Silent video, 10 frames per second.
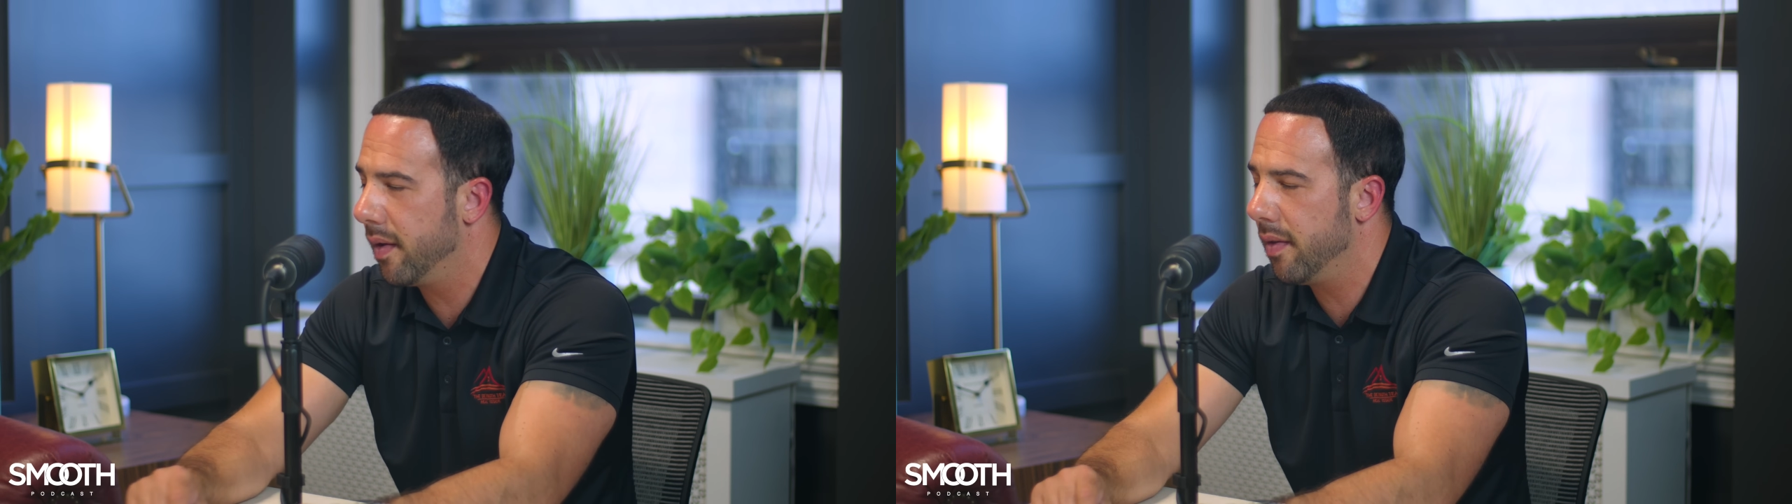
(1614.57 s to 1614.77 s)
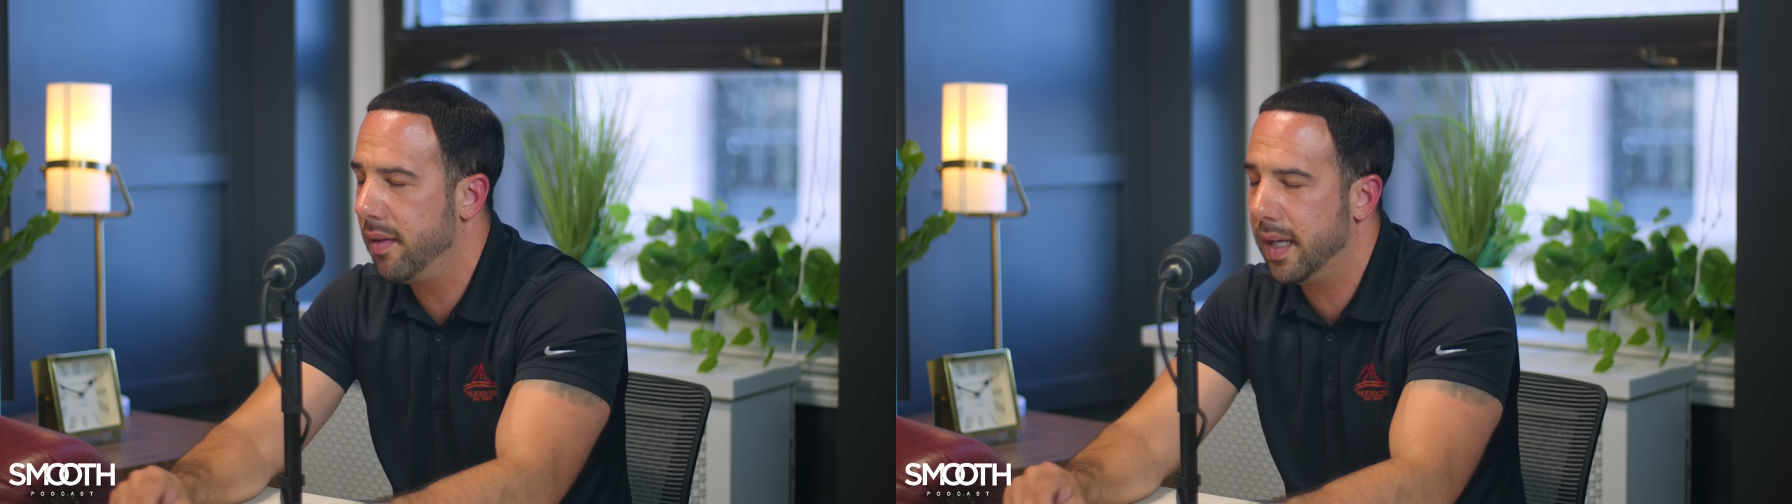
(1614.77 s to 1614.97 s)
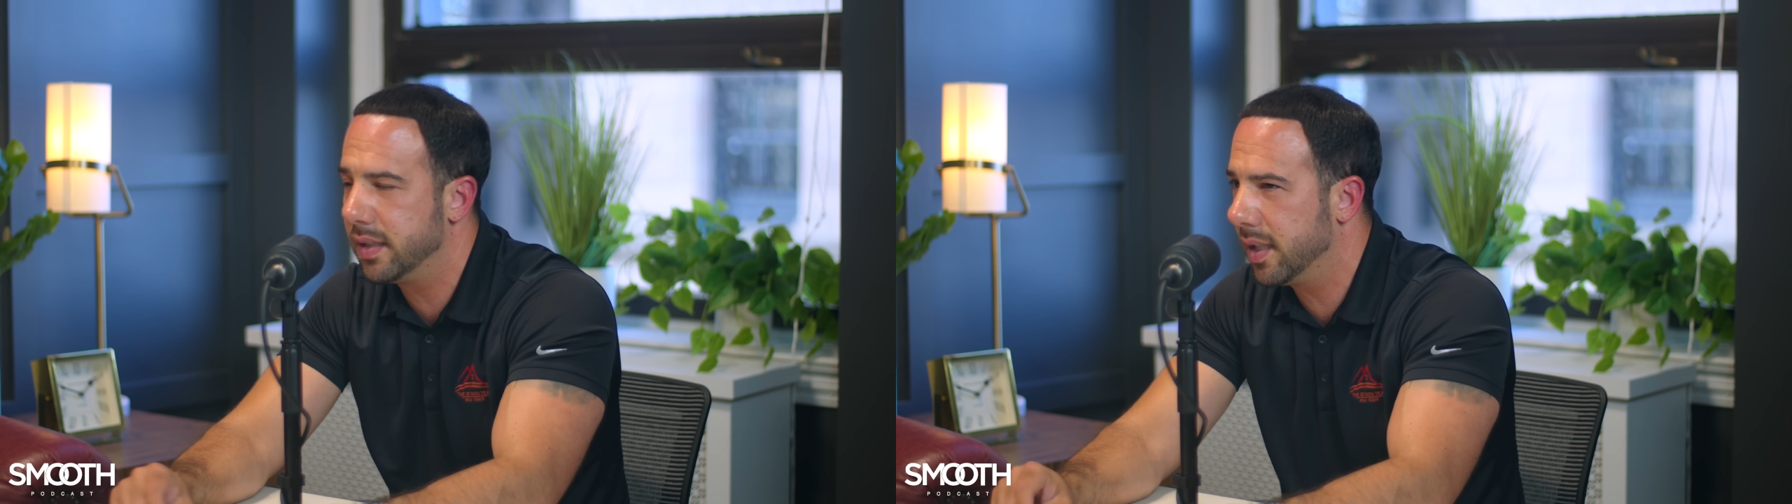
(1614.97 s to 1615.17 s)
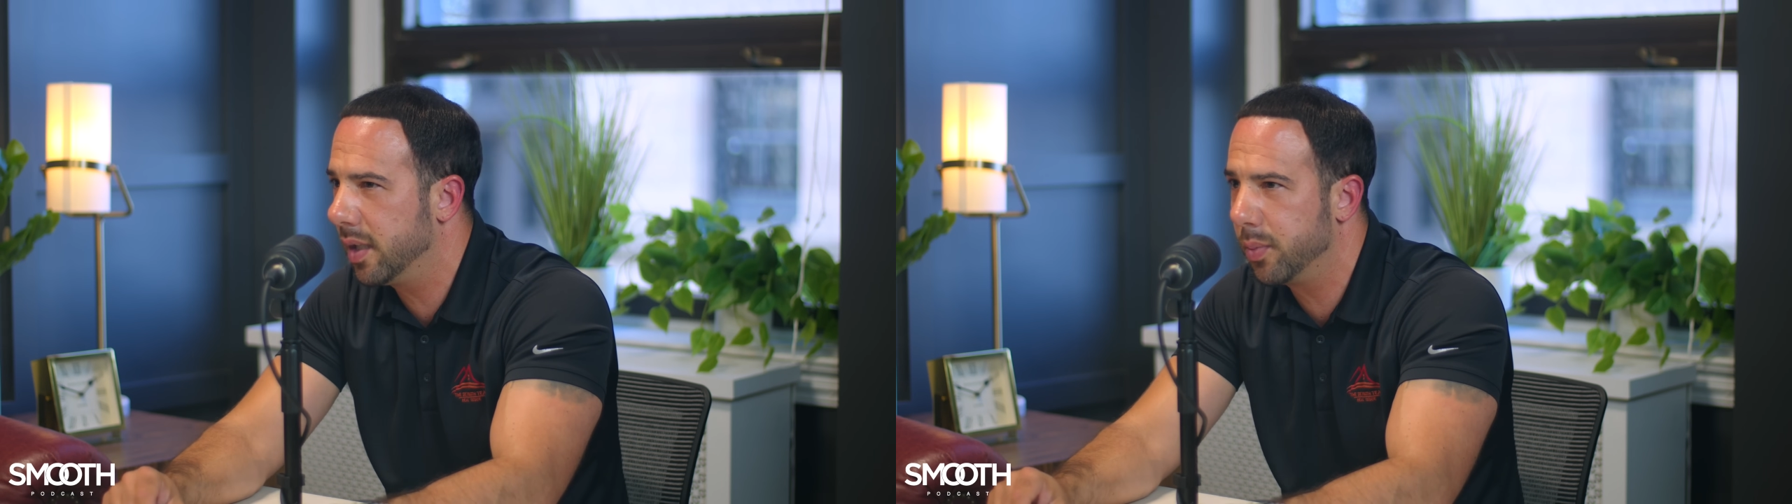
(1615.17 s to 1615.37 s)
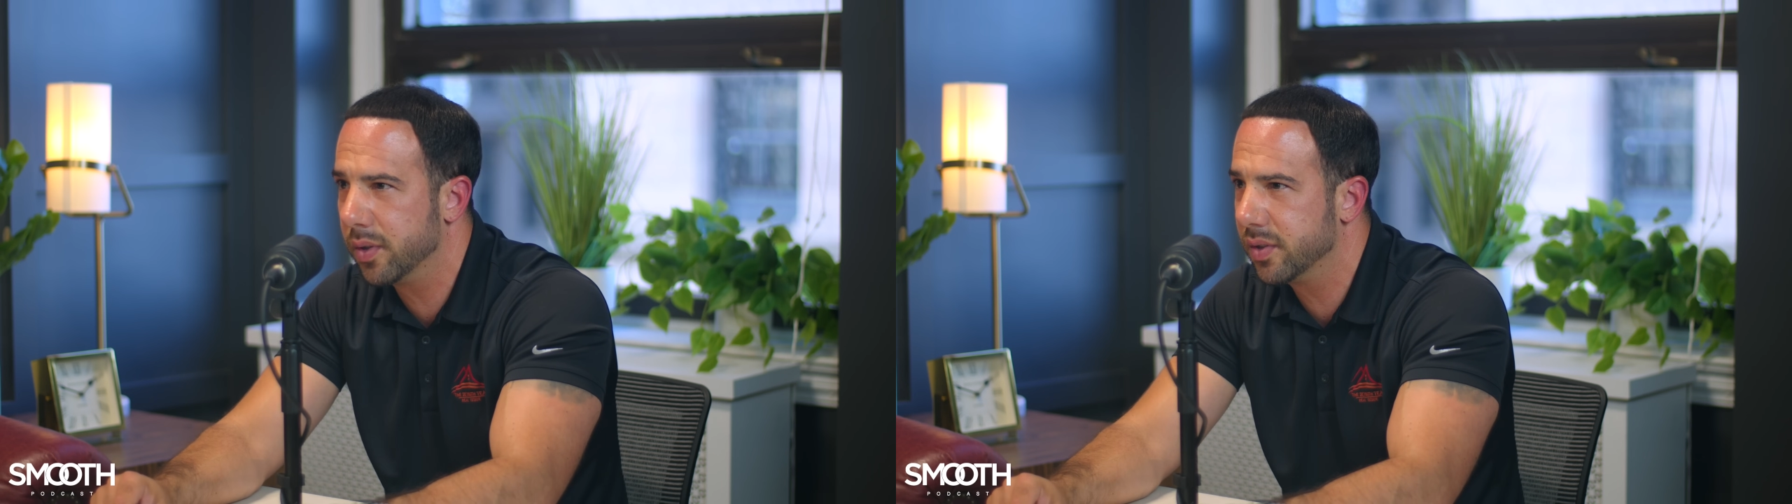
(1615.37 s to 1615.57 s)
They signed
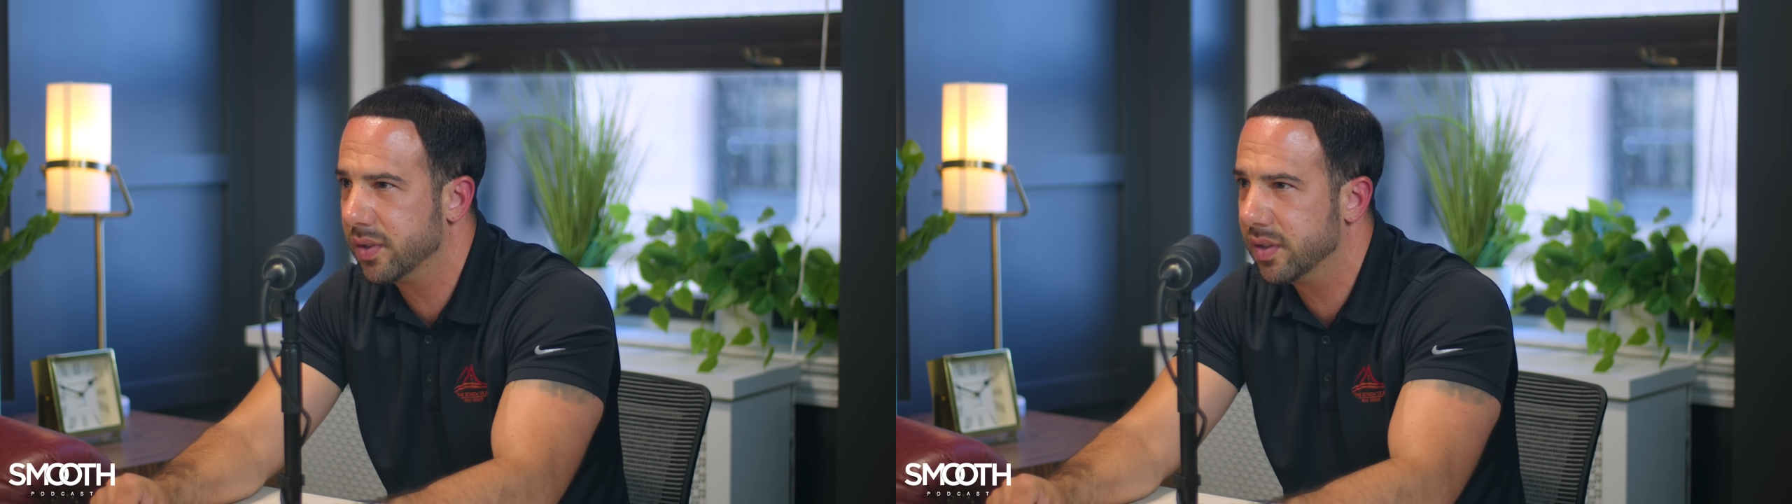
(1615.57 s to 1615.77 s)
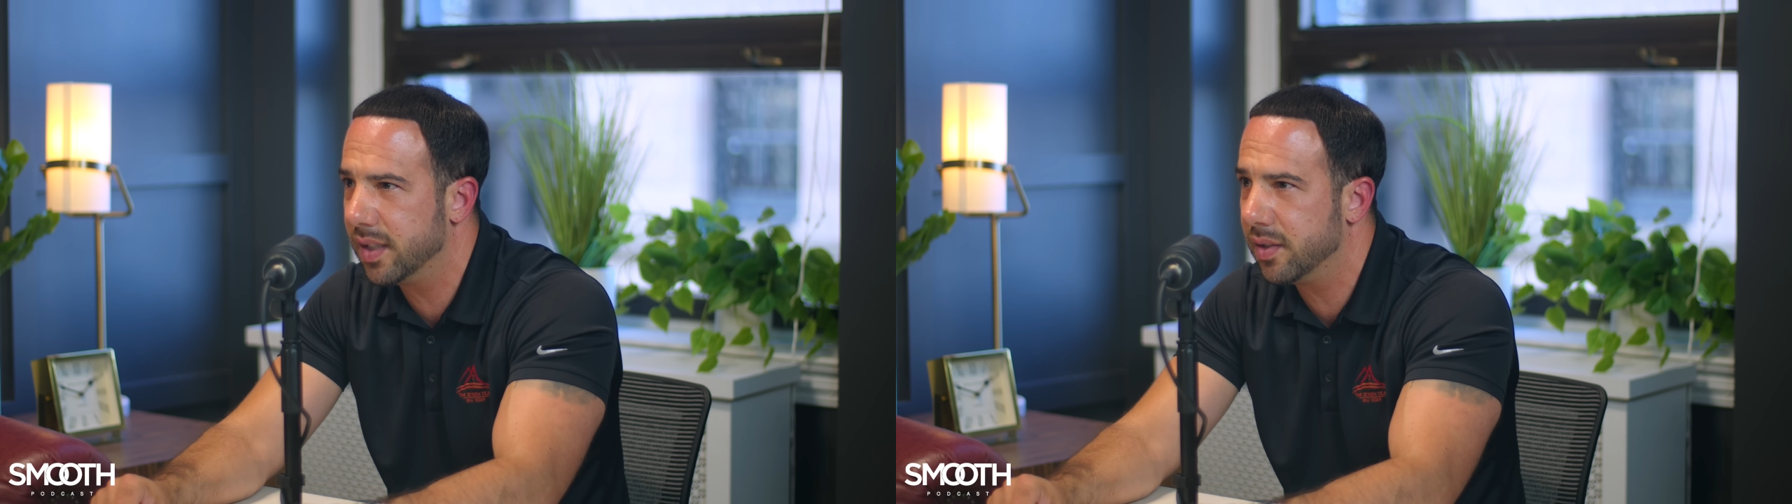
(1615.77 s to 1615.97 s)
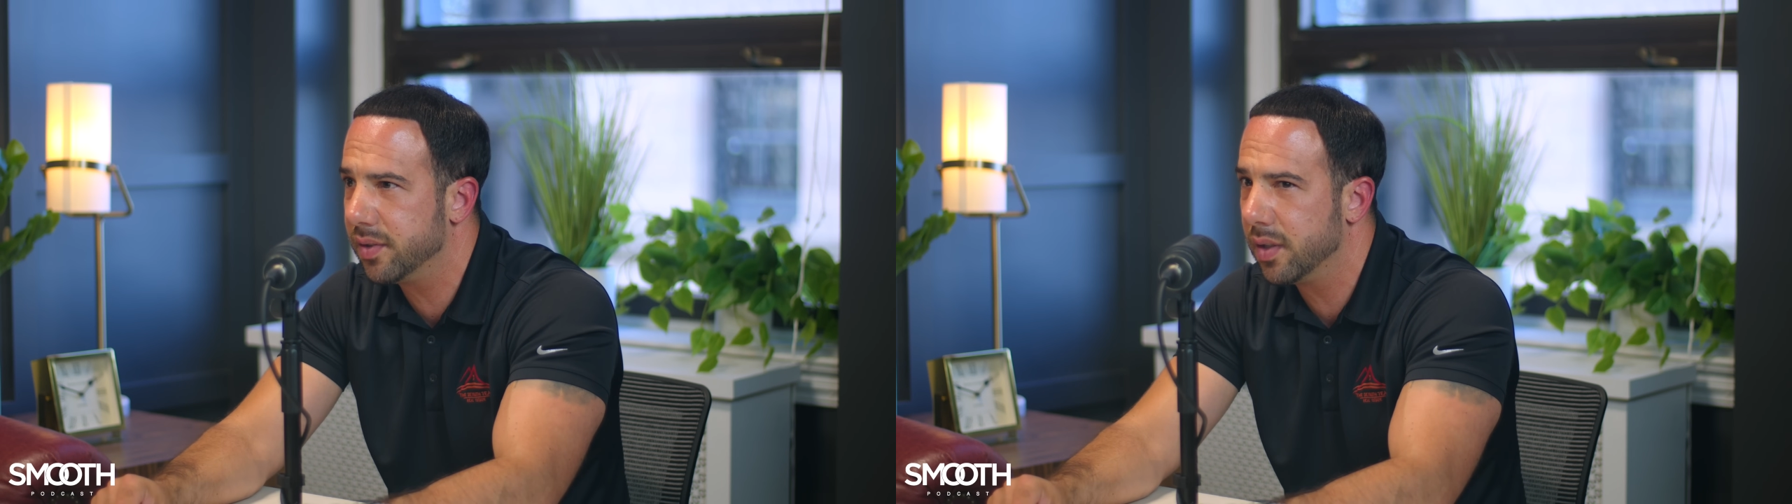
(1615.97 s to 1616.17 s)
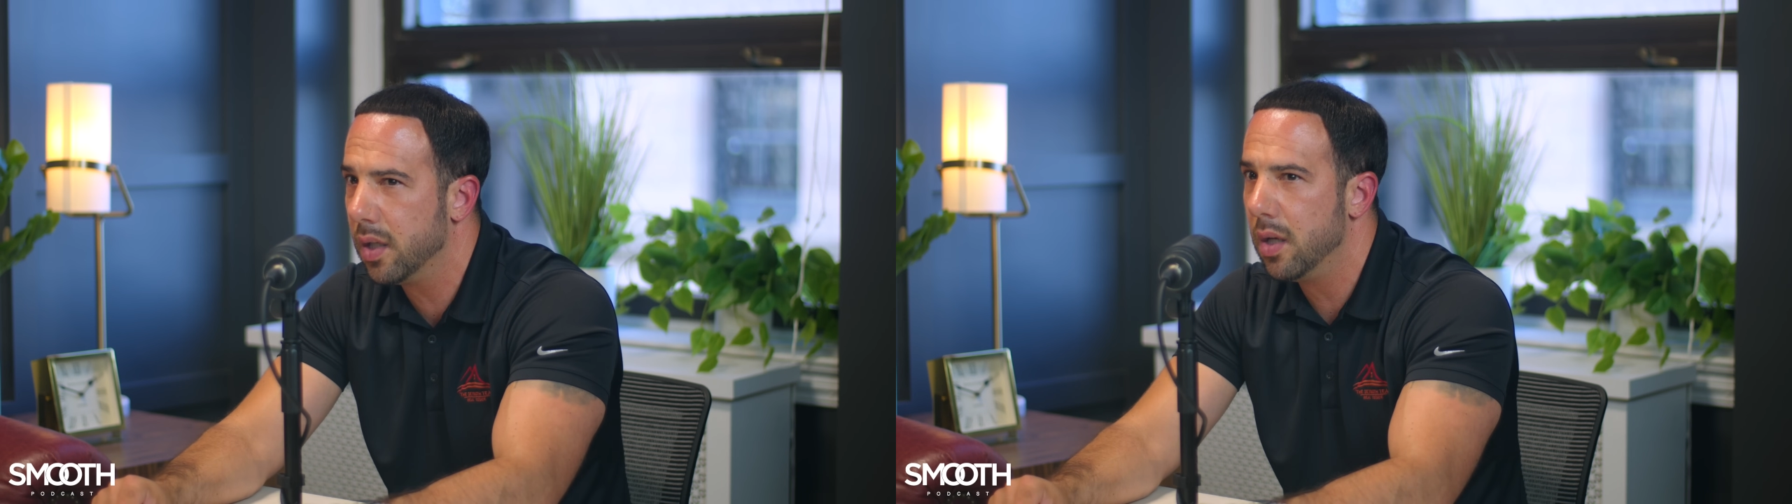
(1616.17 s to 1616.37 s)
a purchase and sales.